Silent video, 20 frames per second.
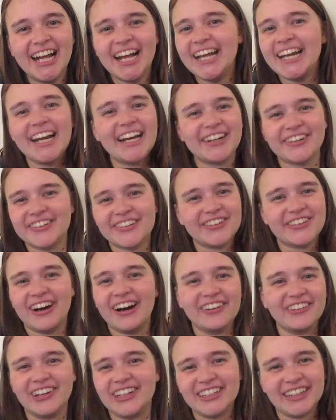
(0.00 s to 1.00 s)
And I don't know
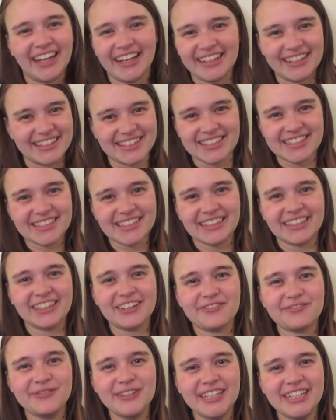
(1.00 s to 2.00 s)
how long that is. Like,
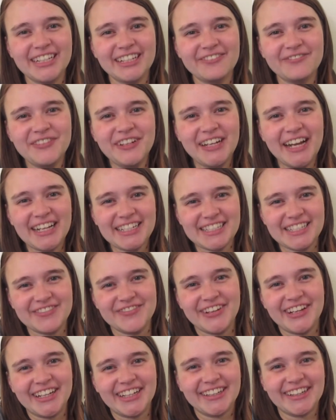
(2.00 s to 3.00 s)
give me an
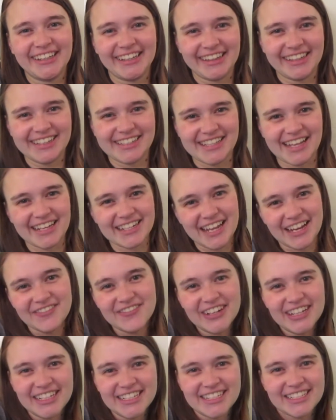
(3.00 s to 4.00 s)
estimate. Like, is that 10
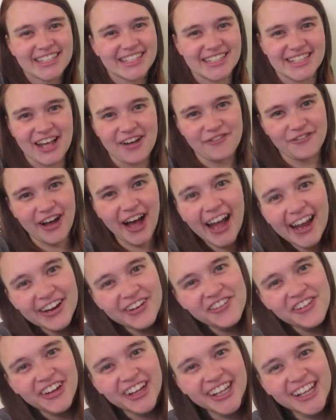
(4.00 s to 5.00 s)
minutes? Is that
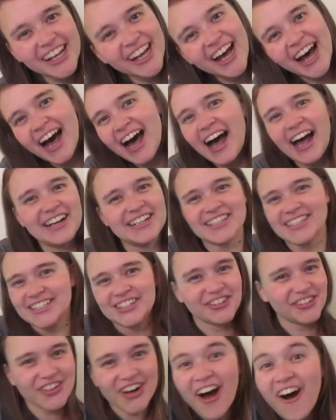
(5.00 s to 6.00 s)
5? I just
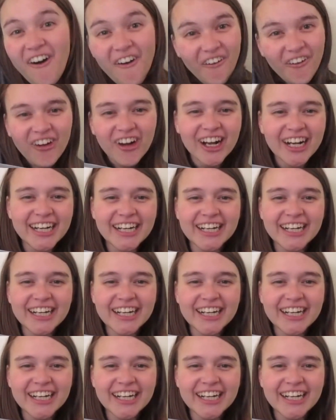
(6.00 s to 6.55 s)
don't know.